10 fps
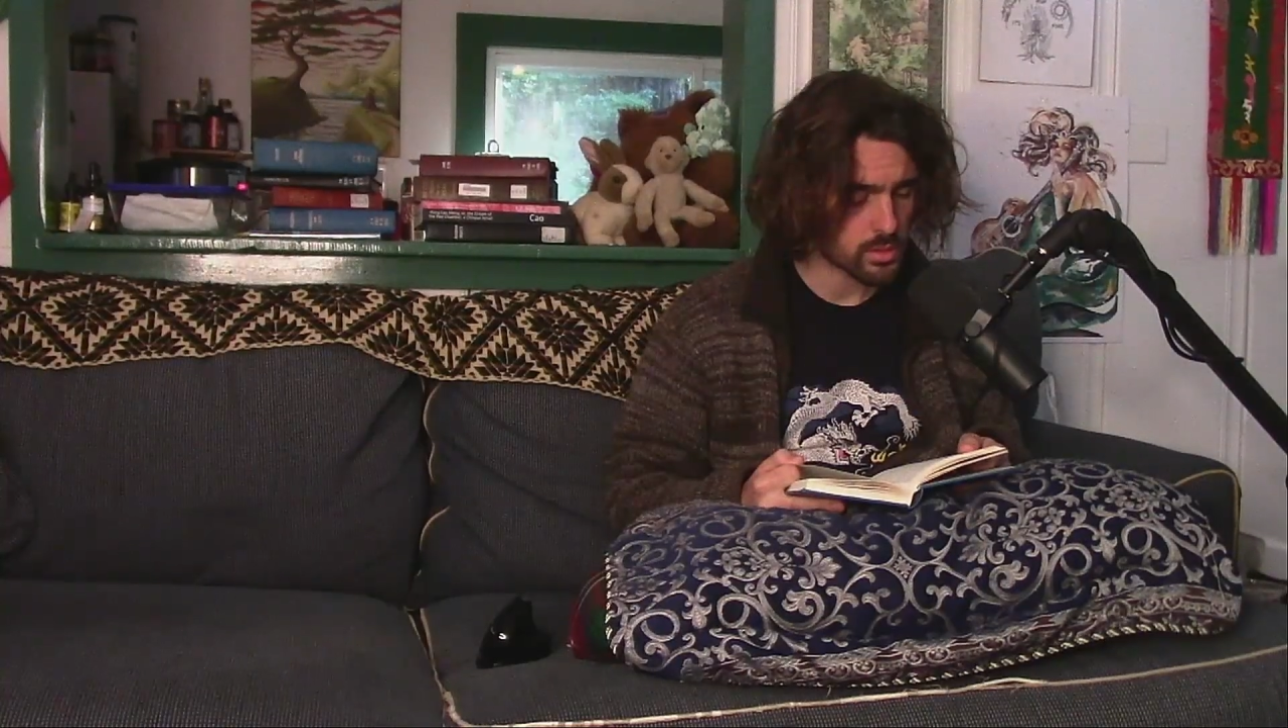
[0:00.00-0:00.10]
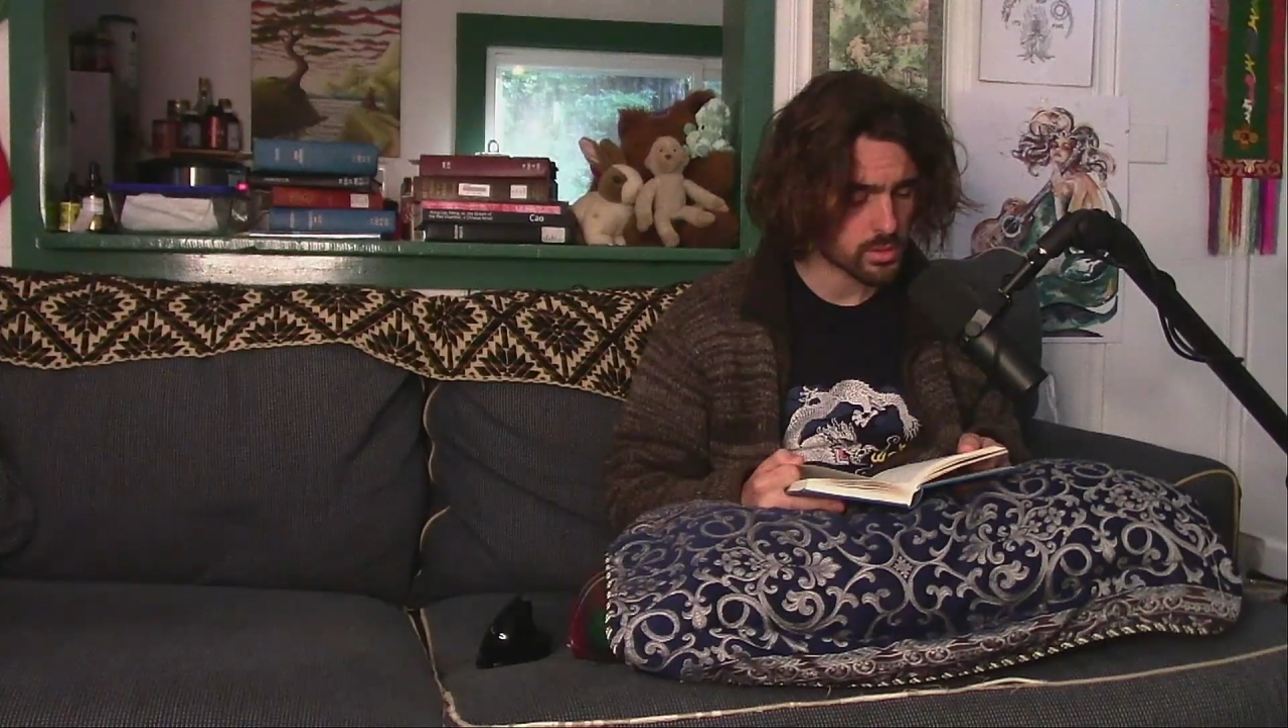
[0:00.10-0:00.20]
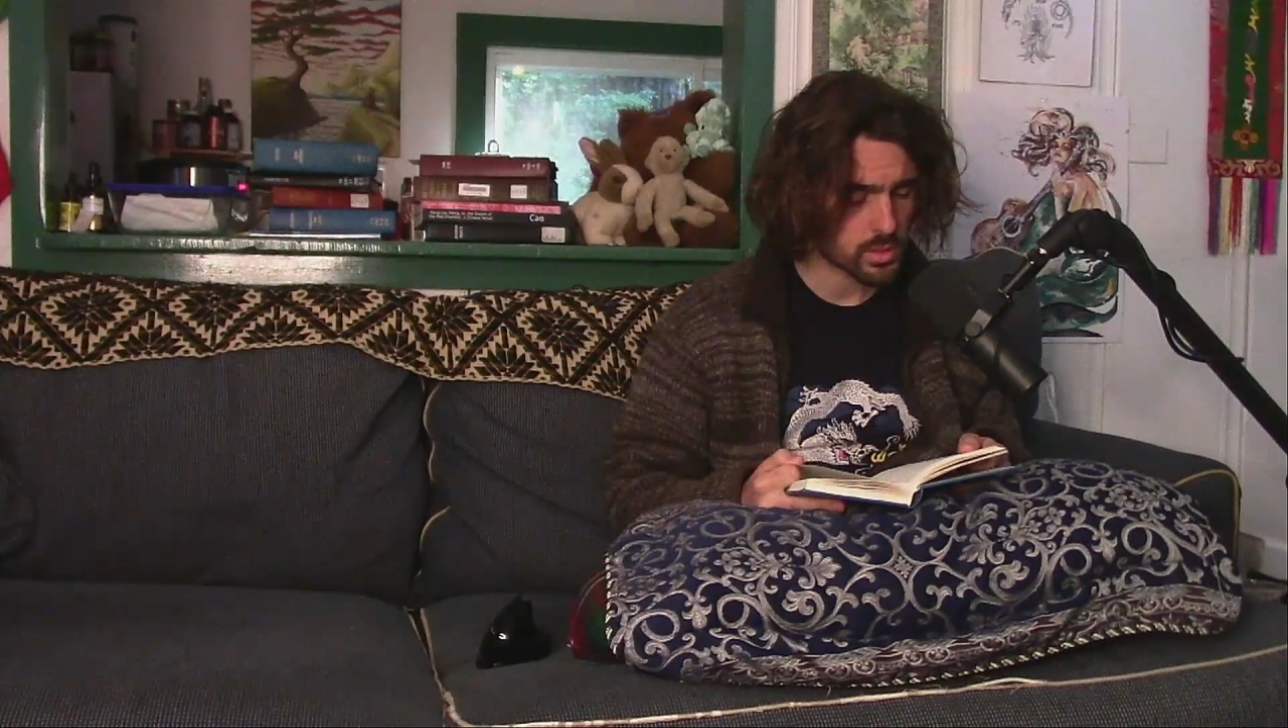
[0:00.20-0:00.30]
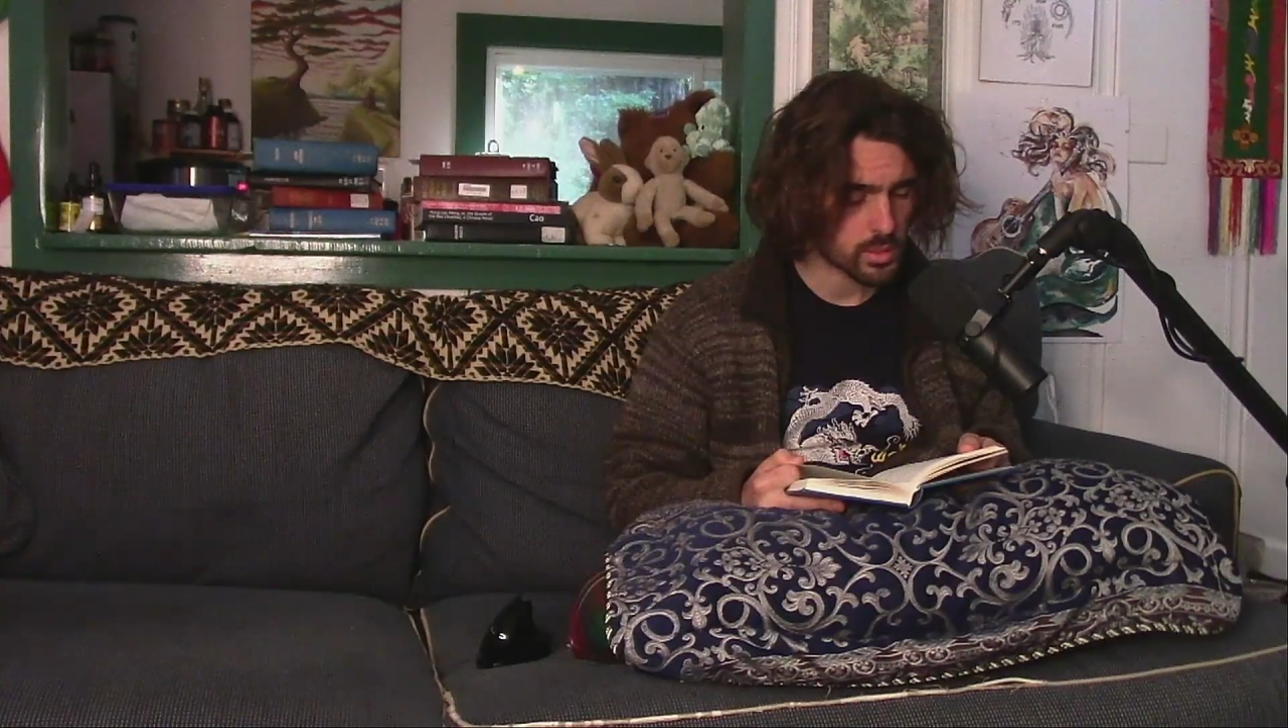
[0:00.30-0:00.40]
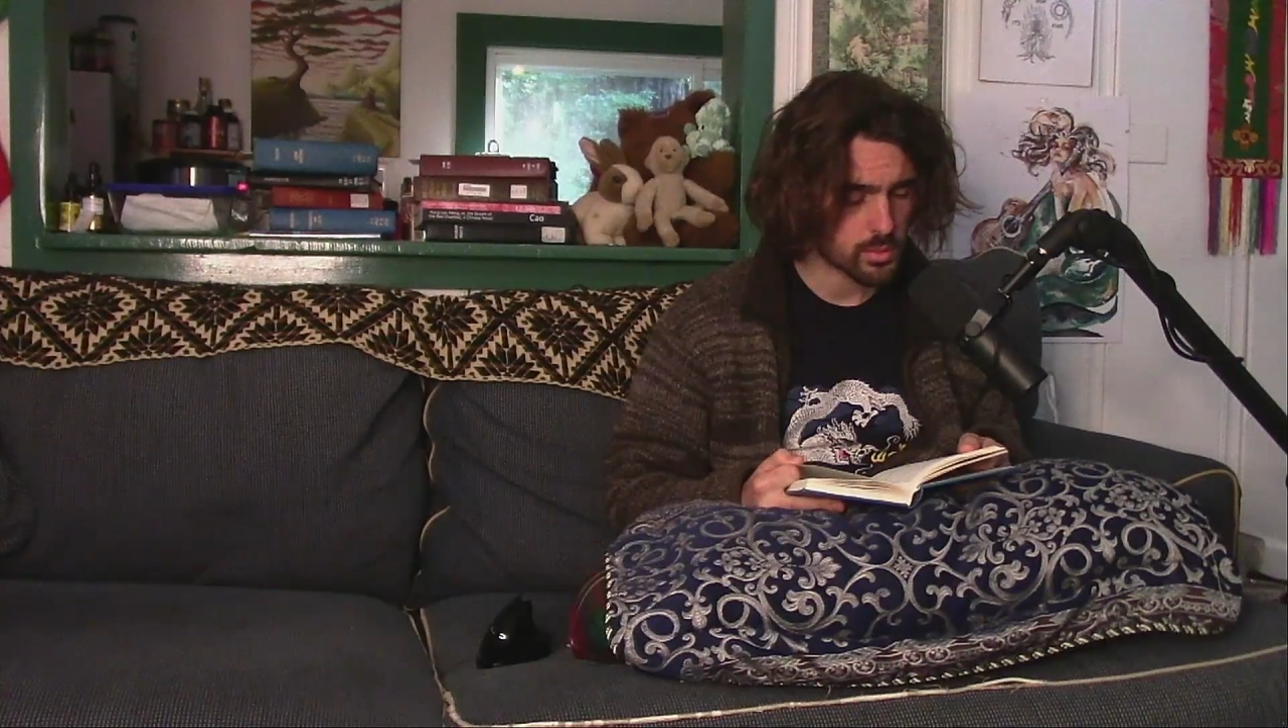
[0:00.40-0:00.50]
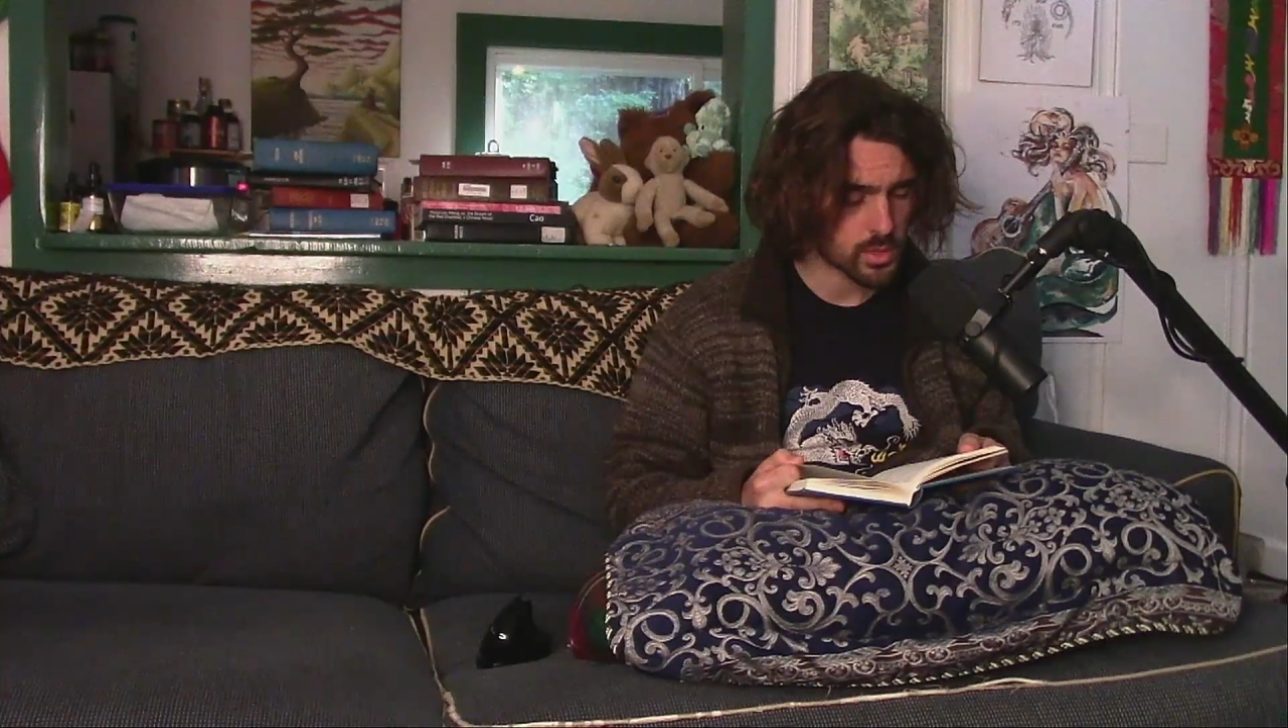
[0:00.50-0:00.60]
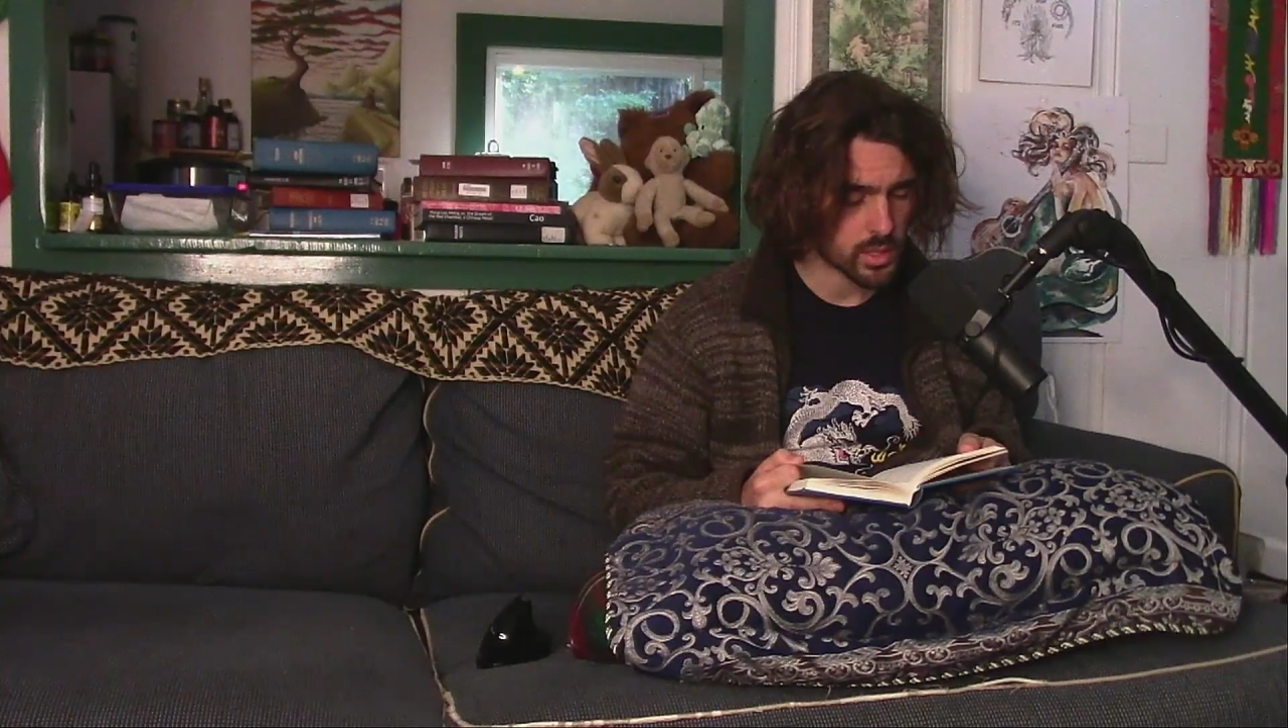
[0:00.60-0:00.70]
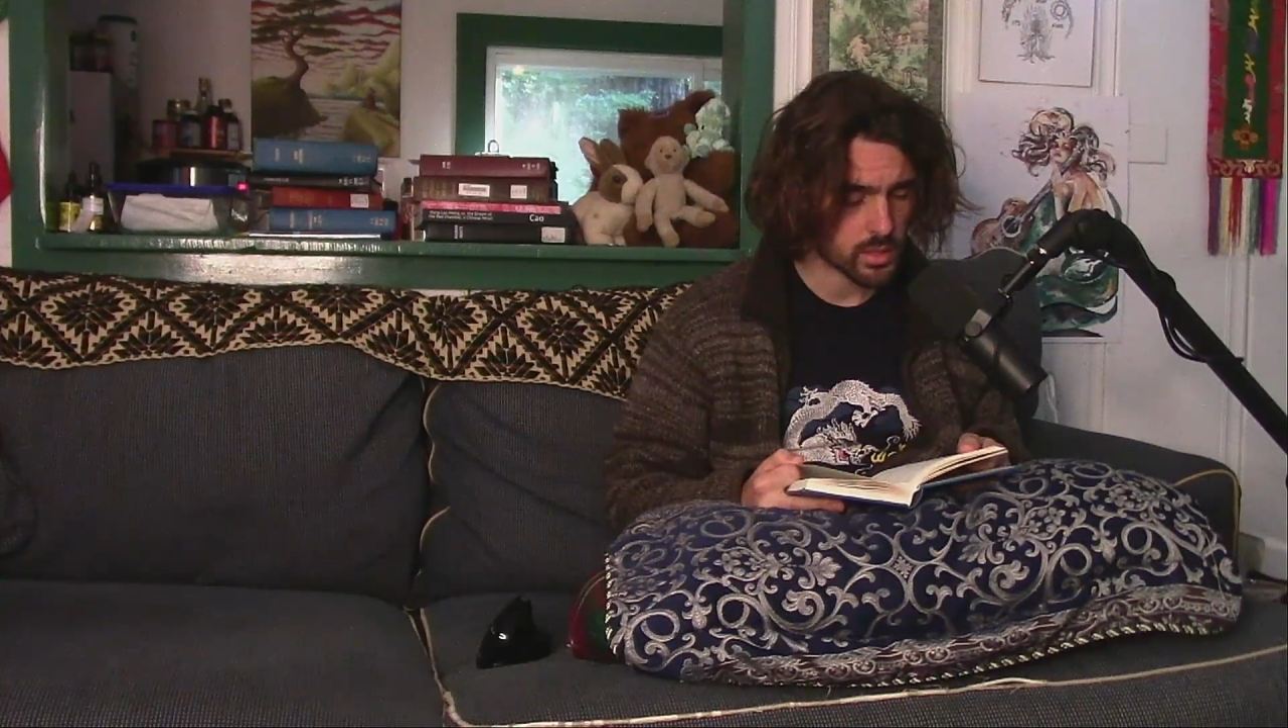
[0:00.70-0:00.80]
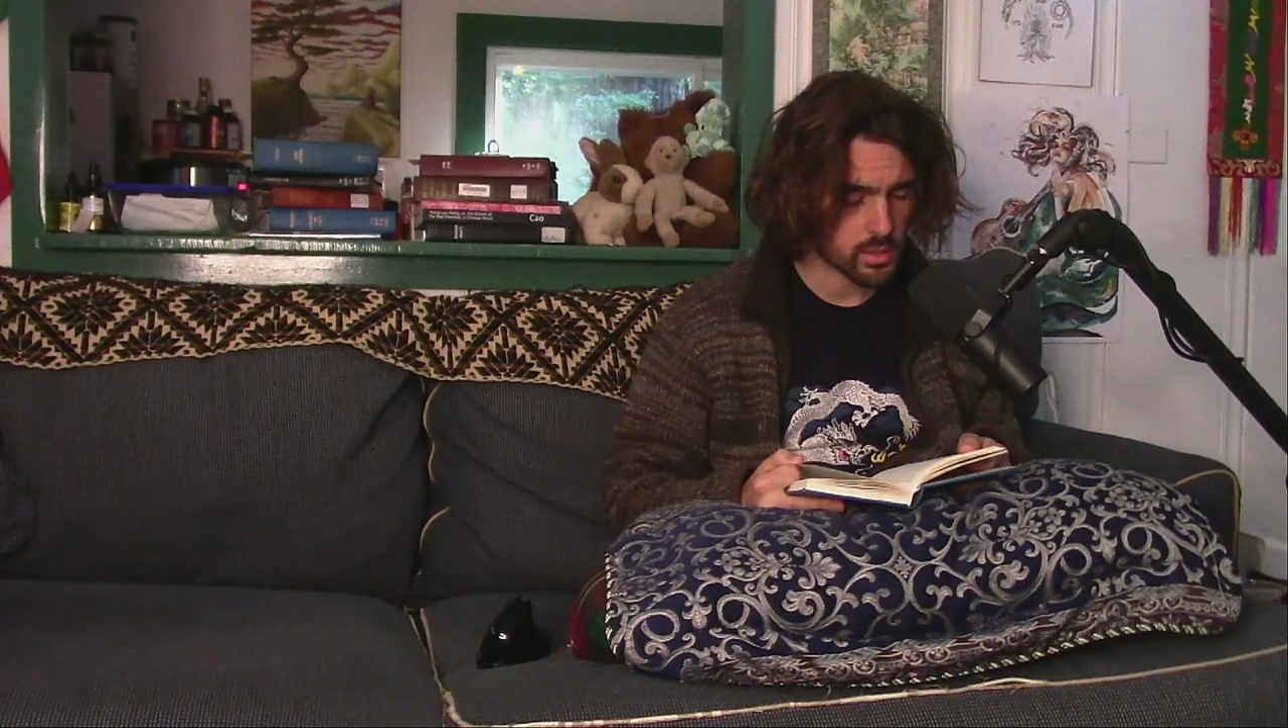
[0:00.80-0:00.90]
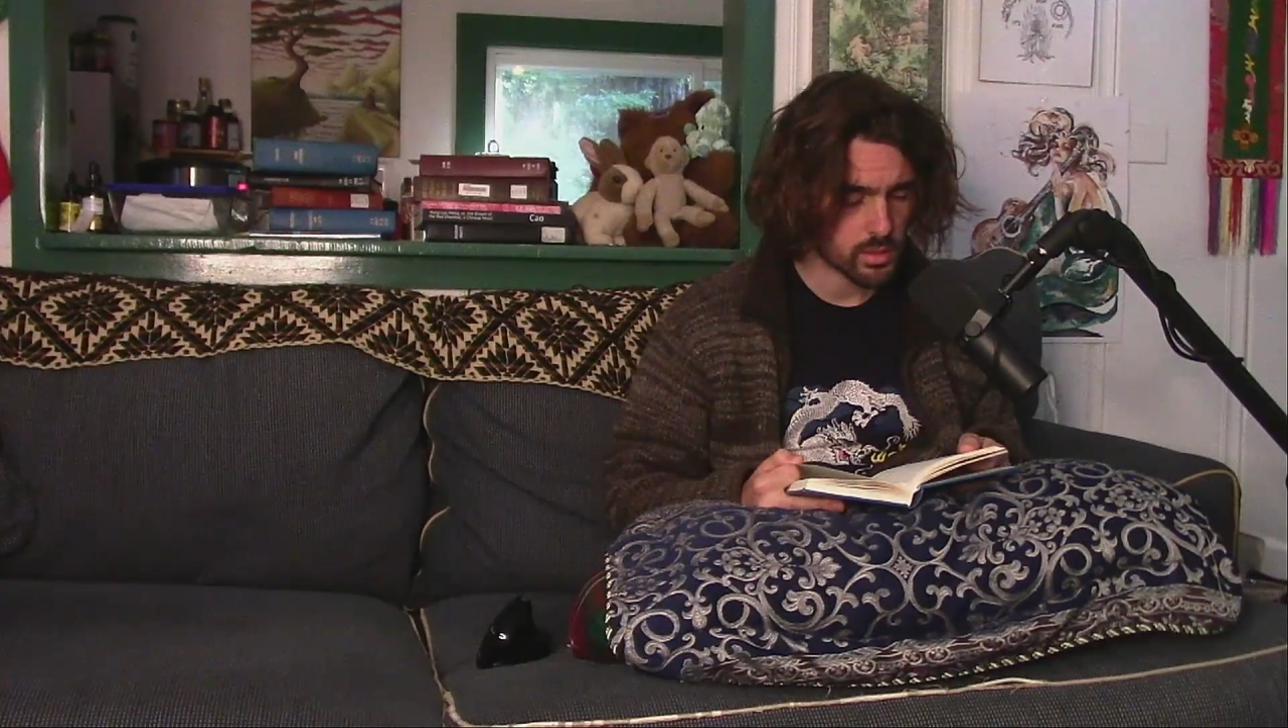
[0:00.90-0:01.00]

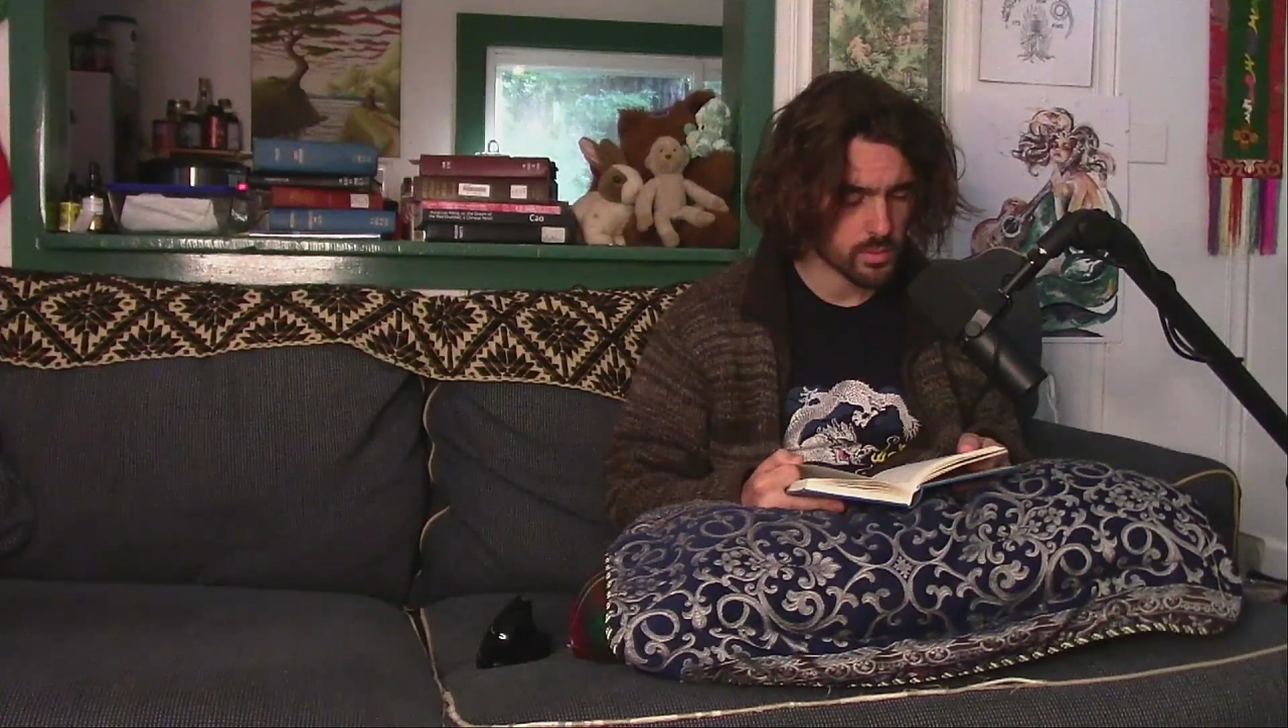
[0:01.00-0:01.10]
subject.